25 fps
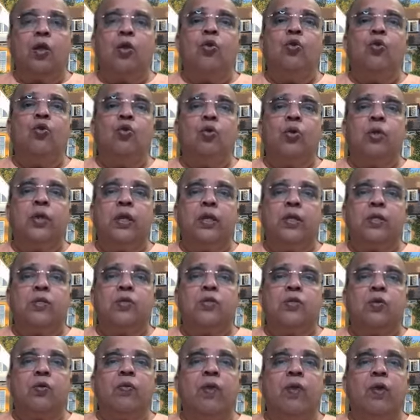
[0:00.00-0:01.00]
do this.
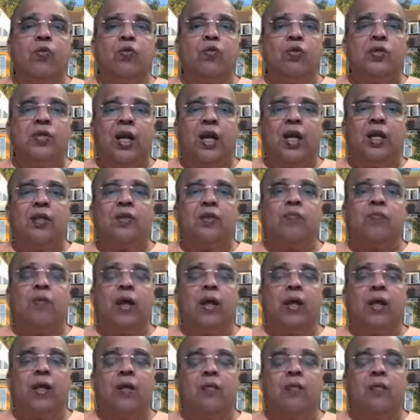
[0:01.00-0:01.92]
So we have to satisfy.